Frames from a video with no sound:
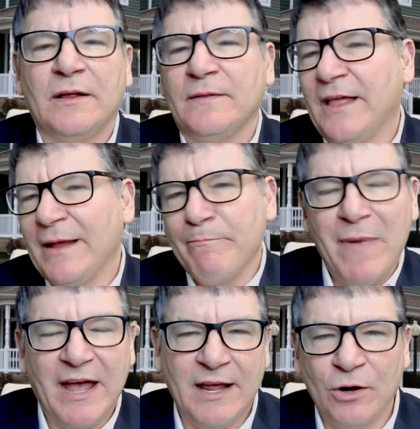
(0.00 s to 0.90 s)
They
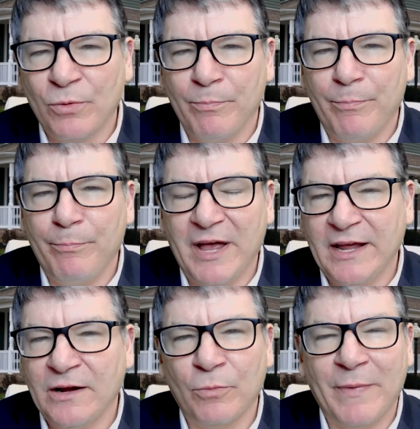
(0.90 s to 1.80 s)
may or
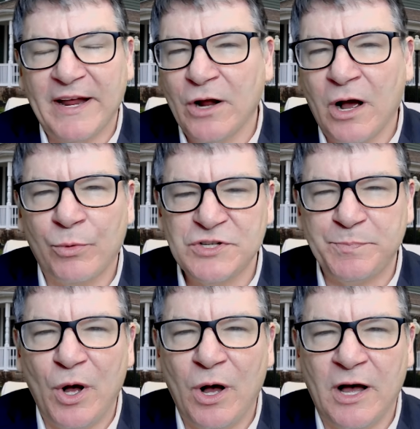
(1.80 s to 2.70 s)
may not
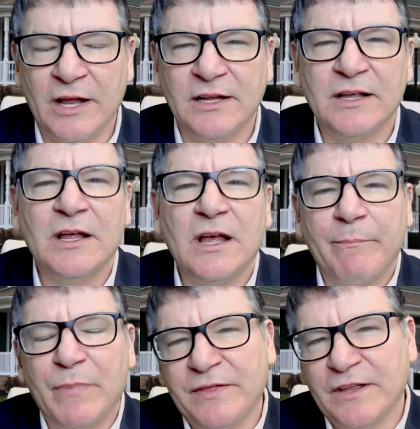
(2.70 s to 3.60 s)
respond.
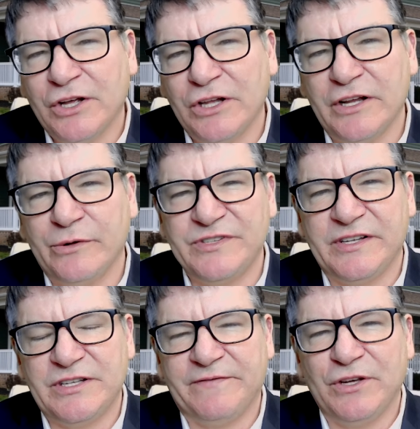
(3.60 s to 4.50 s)
But the good news
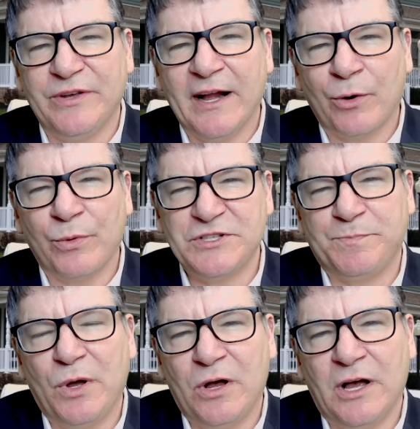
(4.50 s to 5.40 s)
is if you get a
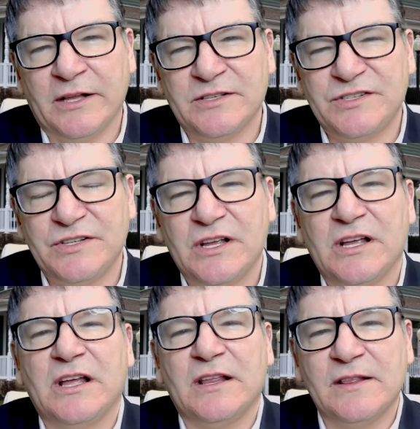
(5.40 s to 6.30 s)
response,
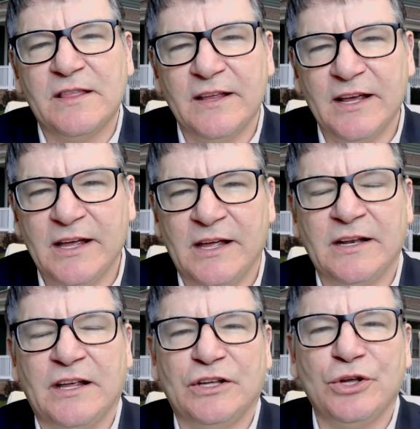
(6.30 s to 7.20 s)

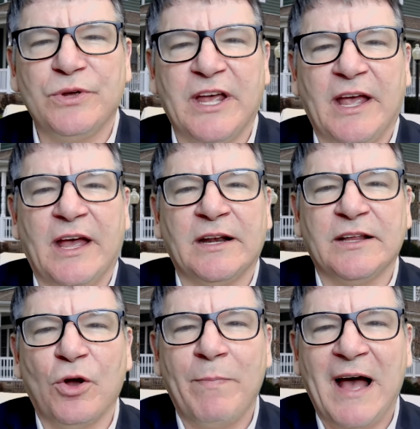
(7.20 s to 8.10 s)
then you can
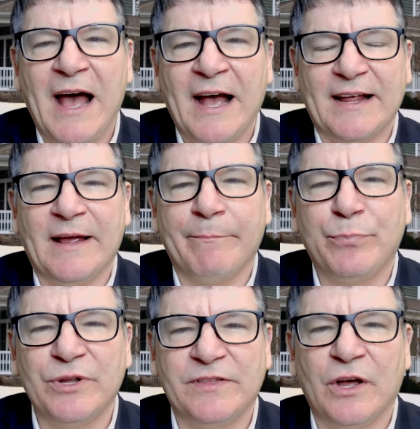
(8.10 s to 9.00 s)
go back and
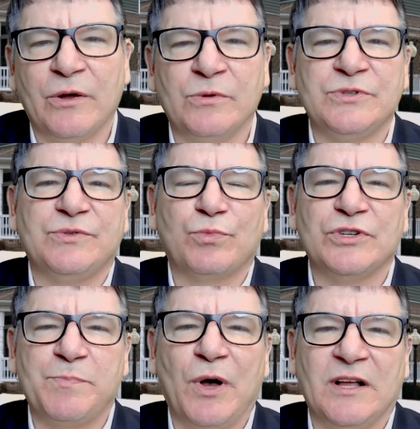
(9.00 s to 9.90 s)
put those
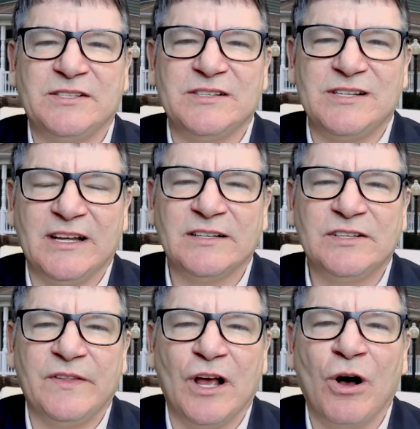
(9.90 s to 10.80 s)
responses into
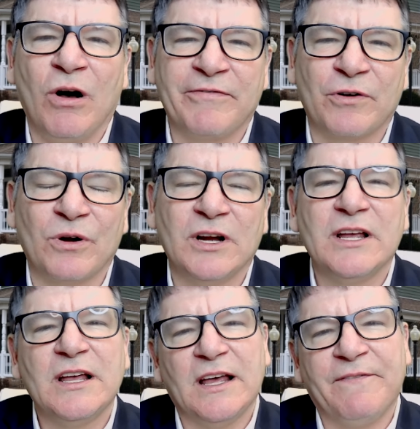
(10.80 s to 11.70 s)
the offer
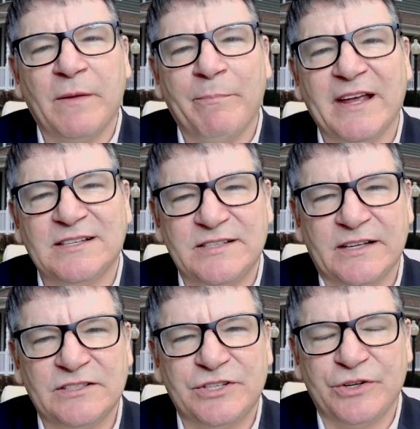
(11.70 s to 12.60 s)
if it makes
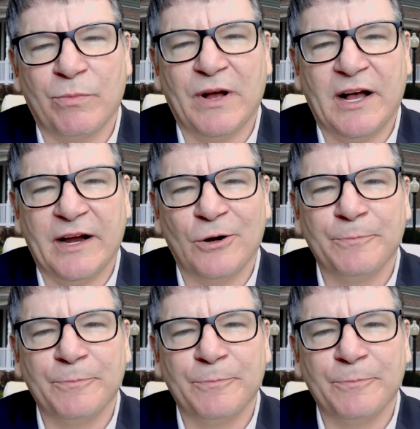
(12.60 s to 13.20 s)
sense to your buyer.